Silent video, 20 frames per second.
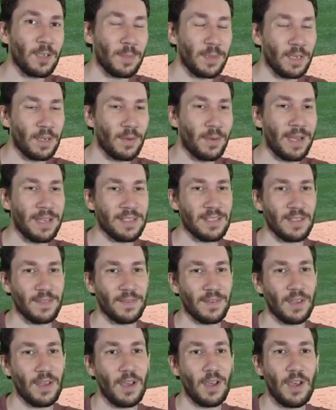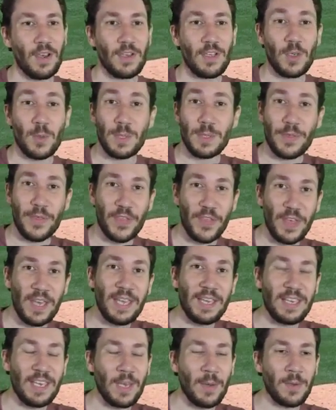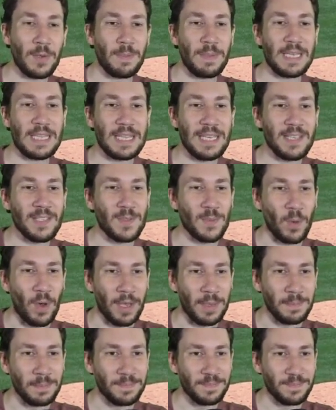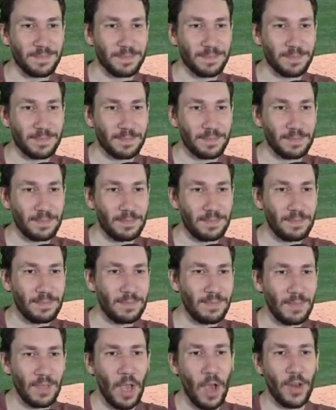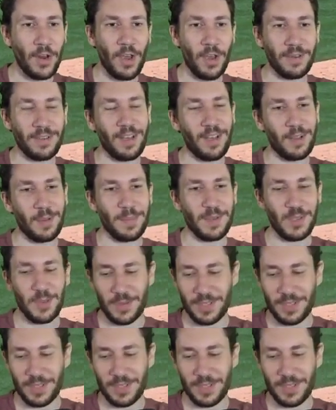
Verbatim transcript: bit aggressive? You would think it would be this one. Oh, no. Oh, let me do